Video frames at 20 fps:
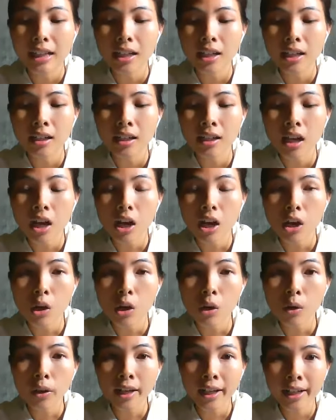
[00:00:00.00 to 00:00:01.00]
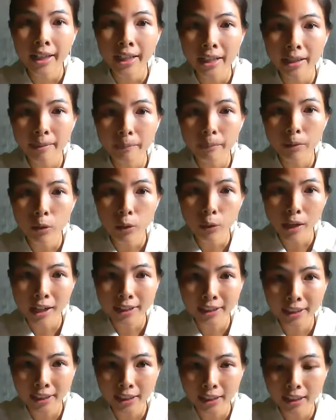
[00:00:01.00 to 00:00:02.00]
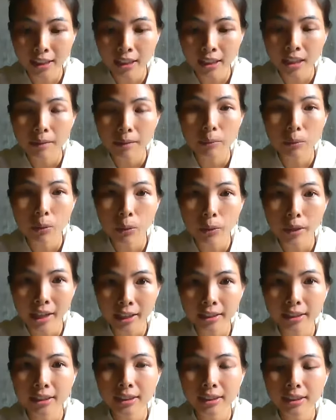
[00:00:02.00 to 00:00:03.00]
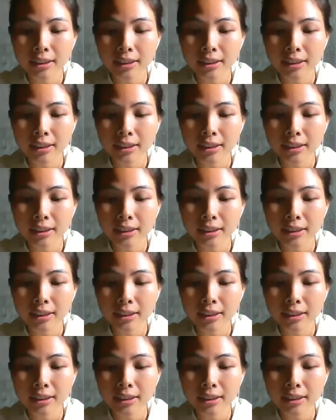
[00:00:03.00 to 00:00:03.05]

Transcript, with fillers: uh, organic products product,